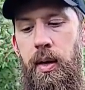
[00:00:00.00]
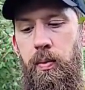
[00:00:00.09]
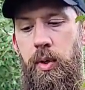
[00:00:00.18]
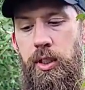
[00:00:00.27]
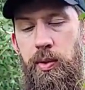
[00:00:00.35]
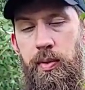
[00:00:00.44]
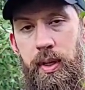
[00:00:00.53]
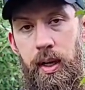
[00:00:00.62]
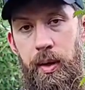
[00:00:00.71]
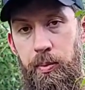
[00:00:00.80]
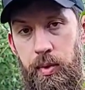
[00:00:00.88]
and what you
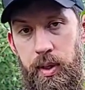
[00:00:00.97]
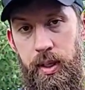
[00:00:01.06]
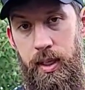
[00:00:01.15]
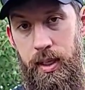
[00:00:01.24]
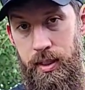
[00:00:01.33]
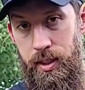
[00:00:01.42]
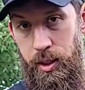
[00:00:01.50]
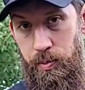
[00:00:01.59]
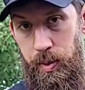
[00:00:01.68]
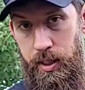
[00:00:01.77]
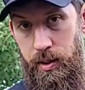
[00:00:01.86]
end up with is a
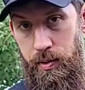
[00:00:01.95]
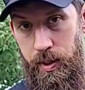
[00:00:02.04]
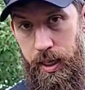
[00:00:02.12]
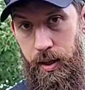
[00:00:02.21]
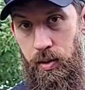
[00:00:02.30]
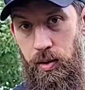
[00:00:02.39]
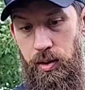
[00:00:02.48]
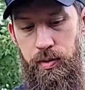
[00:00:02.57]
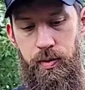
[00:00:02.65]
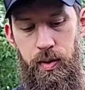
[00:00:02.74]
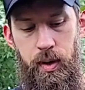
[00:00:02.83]
specialty
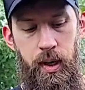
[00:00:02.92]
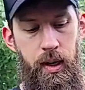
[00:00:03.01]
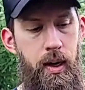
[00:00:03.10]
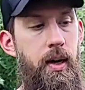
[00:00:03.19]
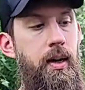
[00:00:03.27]
cultivar.